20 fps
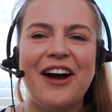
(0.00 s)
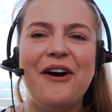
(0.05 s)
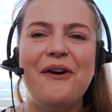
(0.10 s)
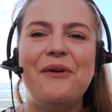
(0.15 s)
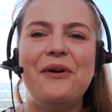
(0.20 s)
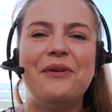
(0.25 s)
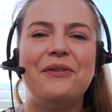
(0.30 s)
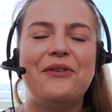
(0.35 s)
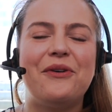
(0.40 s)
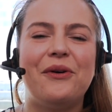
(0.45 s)

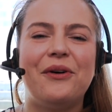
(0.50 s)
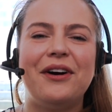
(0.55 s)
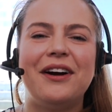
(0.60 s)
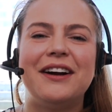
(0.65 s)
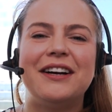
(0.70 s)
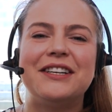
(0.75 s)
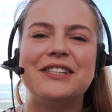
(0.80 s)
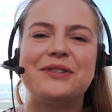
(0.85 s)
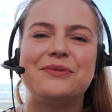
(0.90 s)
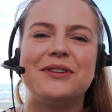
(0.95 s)
Oh, of
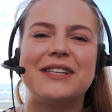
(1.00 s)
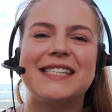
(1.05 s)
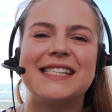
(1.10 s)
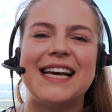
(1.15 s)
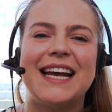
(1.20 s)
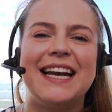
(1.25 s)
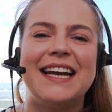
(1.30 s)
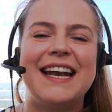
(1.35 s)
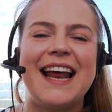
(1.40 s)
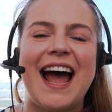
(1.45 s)
course. We're
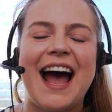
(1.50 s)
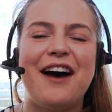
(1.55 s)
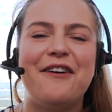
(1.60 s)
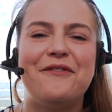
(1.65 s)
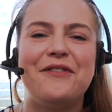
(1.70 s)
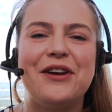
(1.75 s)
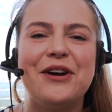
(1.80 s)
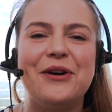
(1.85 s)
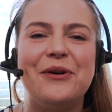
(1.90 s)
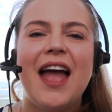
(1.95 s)
excited to
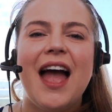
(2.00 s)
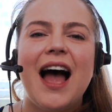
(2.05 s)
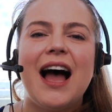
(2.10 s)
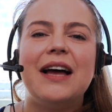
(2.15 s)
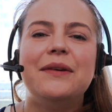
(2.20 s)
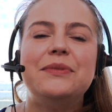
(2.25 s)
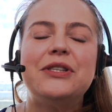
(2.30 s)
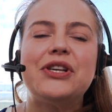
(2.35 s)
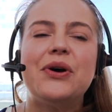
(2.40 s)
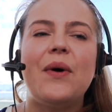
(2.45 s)
have you.
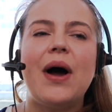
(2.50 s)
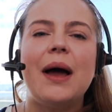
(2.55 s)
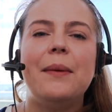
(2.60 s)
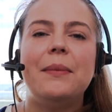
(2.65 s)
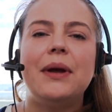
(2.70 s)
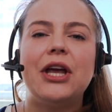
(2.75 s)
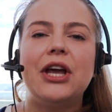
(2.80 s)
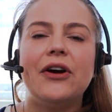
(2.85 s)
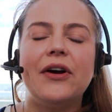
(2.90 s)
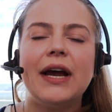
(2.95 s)
So
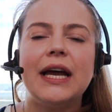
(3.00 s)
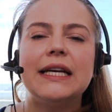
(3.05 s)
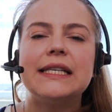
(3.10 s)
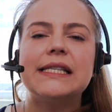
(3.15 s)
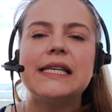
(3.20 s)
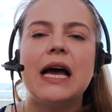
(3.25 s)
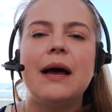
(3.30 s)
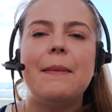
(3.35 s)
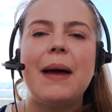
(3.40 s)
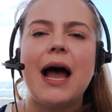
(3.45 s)
I'm
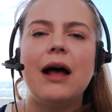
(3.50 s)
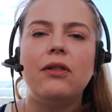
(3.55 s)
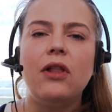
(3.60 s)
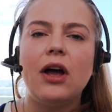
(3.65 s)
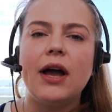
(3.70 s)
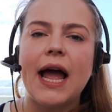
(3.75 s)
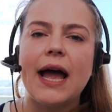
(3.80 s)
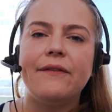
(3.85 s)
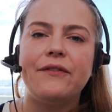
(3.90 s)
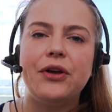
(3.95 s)
curious, how
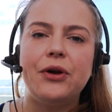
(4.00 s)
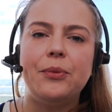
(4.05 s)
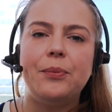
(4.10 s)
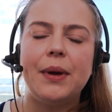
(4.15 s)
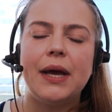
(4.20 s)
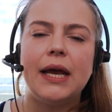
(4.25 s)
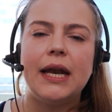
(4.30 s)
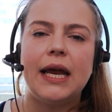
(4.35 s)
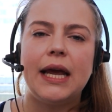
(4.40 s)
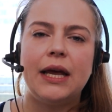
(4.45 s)
long have you
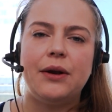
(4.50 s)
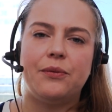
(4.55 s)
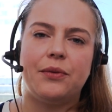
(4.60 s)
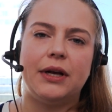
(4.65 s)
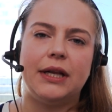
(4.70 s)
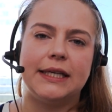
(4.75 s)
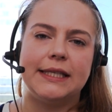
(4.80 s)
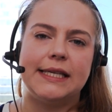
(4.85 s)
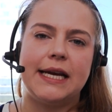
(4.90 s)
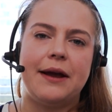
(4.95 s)
been in
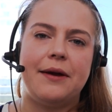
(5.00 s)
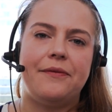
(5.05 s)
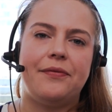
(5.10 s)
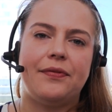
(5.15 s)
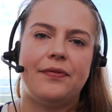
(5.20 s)
real estate?